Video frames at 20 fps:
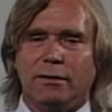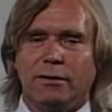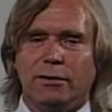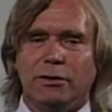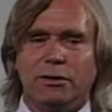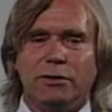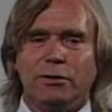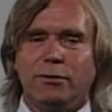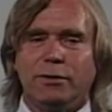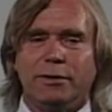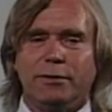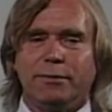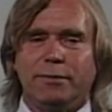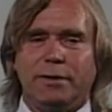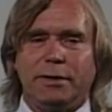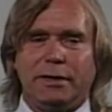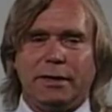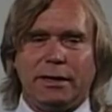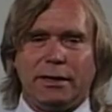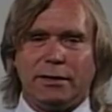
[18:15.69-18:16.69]
You wouldn't
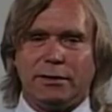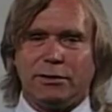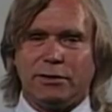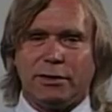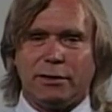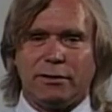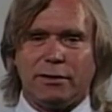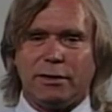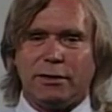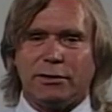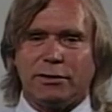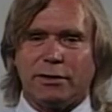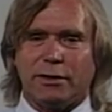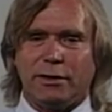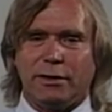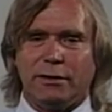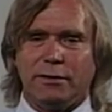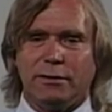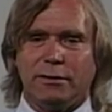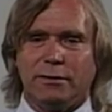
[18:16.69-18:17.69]
be taken
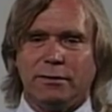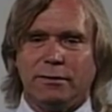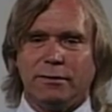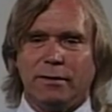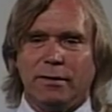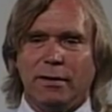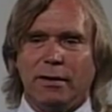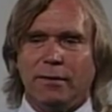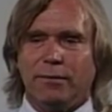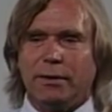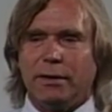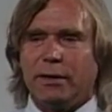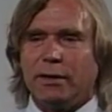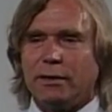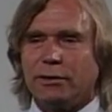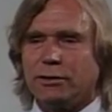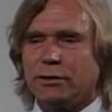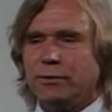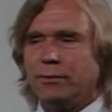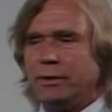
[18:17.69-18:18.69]
seriously,
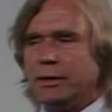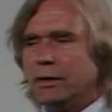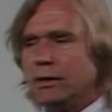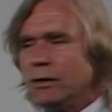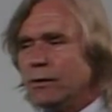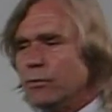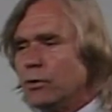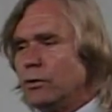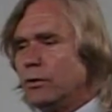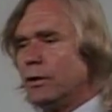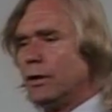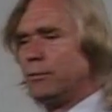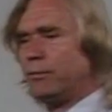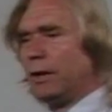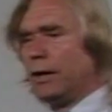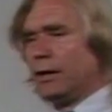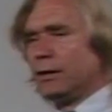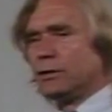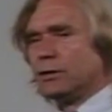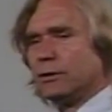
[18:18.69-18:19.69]
because to become good at
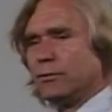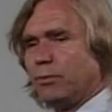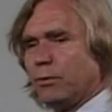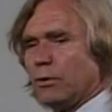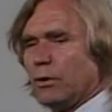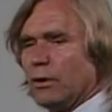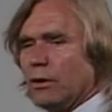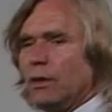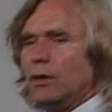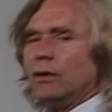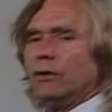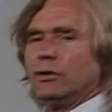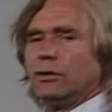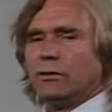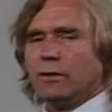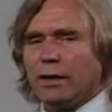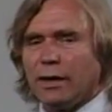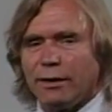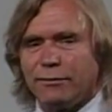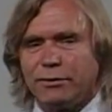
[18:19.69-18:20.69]
basketball,
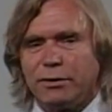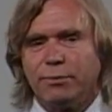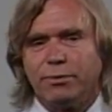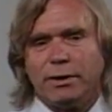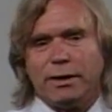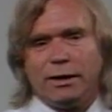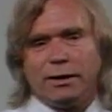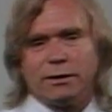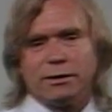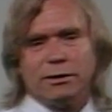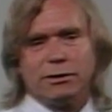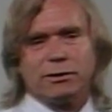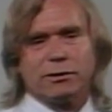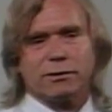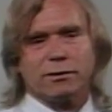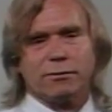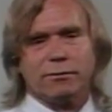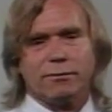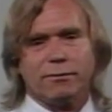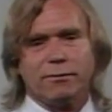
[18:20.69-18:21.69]
you have to practice.